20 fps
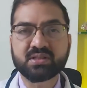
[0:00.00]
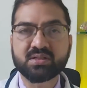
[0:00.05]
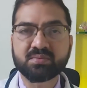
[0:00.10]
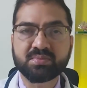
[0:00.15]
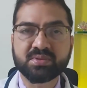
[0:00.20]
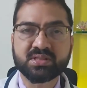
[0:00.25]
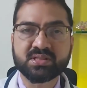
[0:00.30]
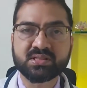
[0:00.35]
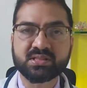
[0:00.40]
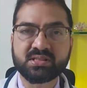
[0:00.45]
the
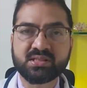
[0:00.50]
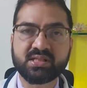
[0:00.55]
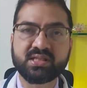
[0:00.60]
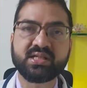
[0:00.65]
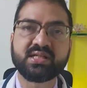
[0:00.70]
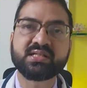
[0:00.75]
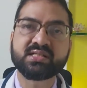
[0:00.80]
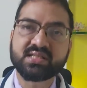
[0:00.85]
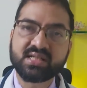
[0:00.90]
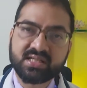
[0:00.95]
person
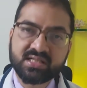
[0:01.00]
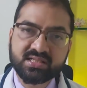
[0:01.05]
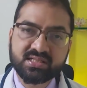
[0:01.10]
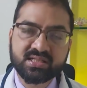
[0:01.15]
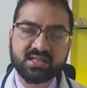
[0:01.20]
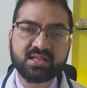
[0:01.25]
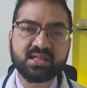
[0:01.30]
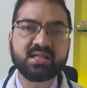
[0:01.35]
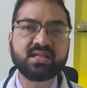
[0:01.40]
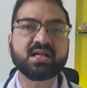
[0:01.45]
eats that is
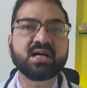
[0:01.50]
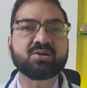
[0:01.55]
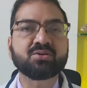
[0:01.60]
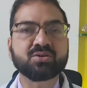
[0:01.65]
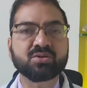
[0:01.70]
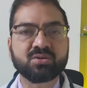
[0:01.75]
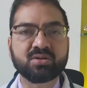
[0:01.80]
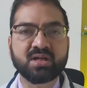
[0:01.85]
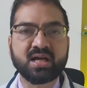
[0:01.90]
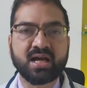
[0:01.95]
cleaned
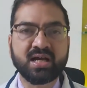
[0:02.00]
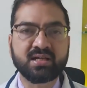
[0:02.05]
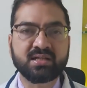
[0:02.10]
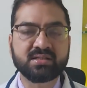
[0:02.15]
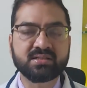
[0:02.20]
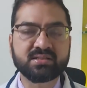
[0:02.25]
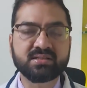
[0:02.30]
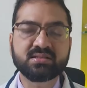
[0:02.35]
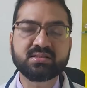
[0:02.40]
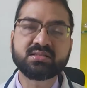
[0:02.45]
out on
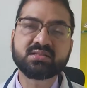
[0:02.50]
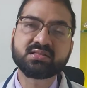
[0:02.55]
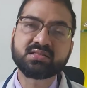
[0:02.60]
dialysis,